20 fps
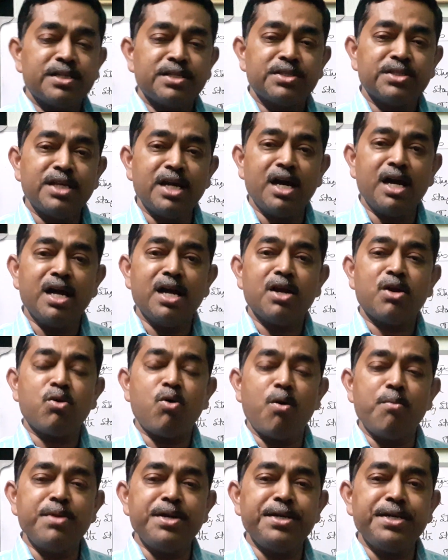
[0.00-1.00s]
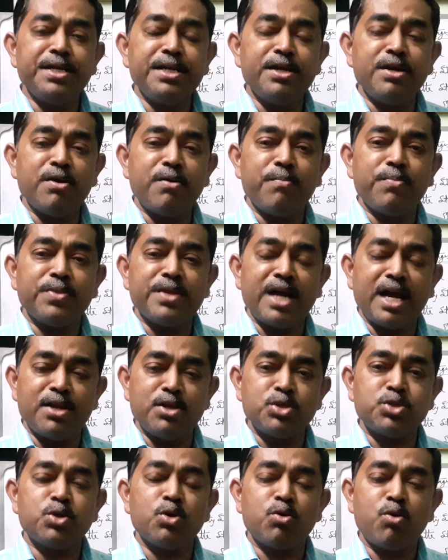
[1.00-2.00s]
The committee,
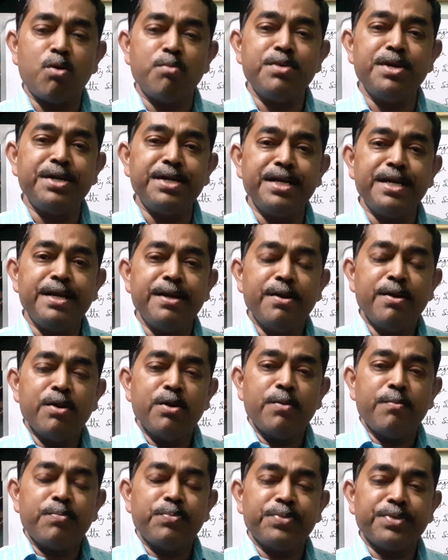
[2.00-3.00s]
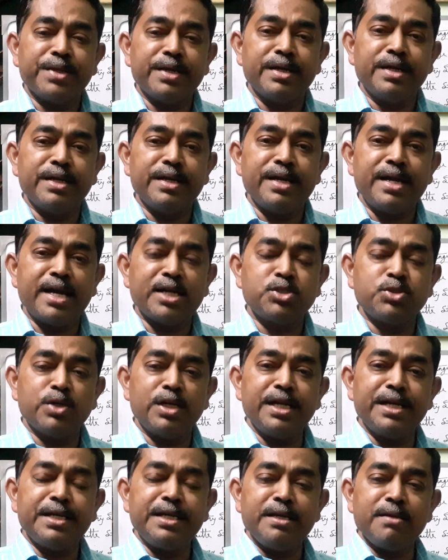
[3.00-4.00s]
ISO committee,
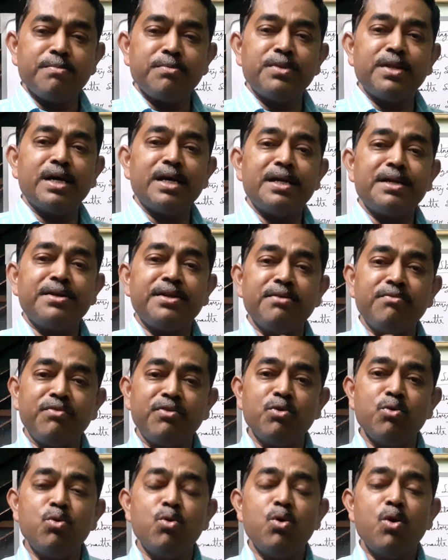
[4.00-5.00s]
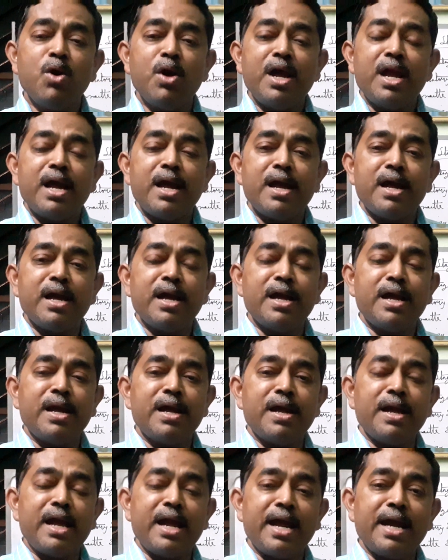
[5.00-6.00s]
actually give the review
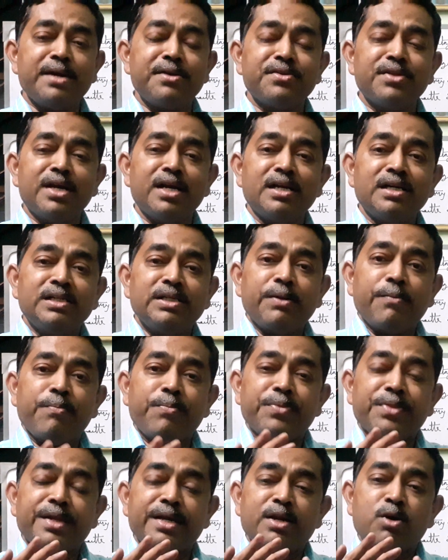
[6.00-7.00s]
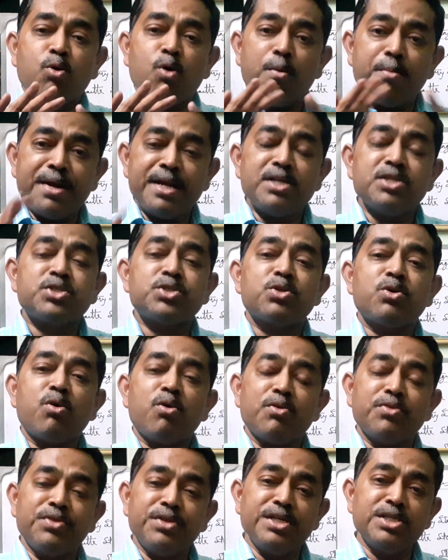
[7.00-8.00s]
and the comments
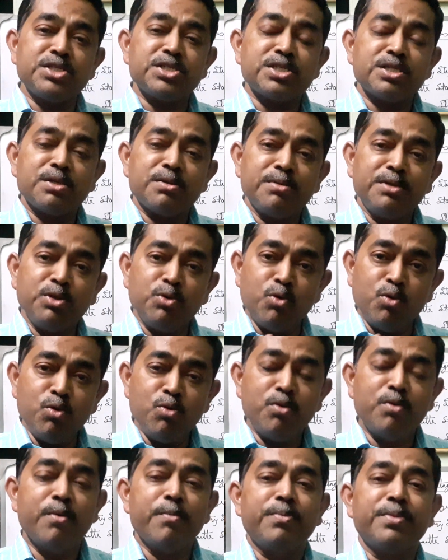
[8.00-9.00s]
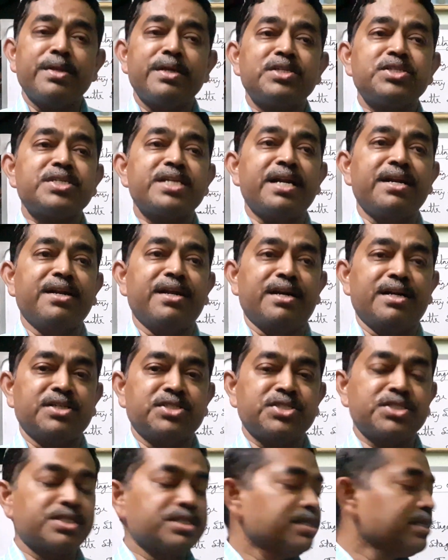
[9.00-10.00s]
on this new
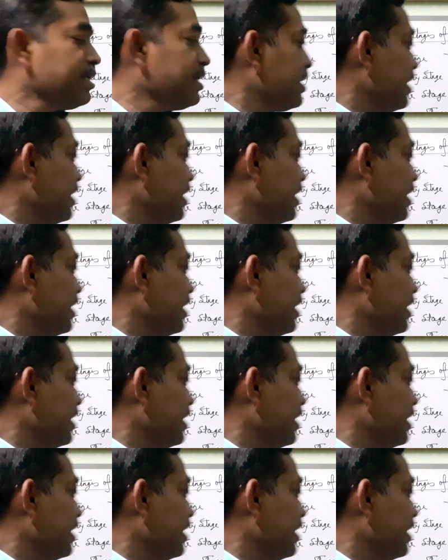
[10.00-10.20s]
standards.